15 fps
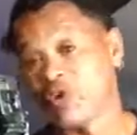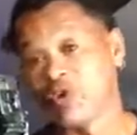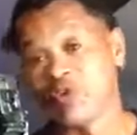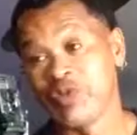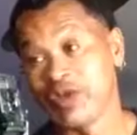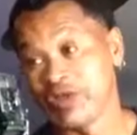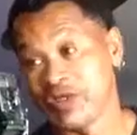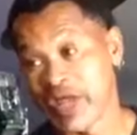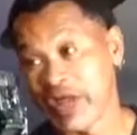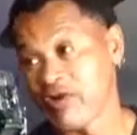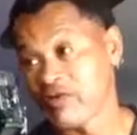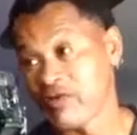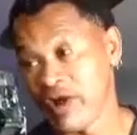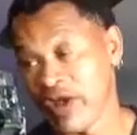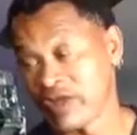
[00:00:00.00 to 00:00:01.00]
supposed to be a
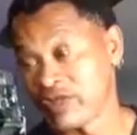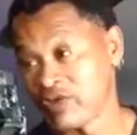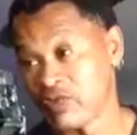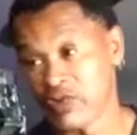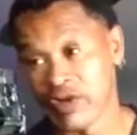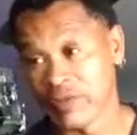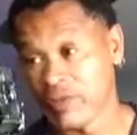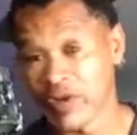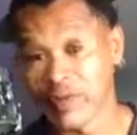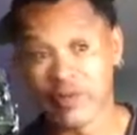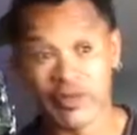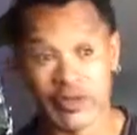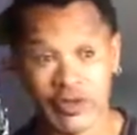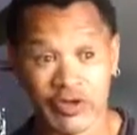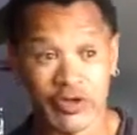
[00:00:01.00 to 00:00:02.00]
day of rest, where
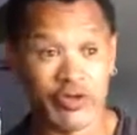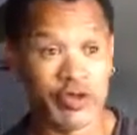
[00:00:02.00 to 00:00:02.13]
people,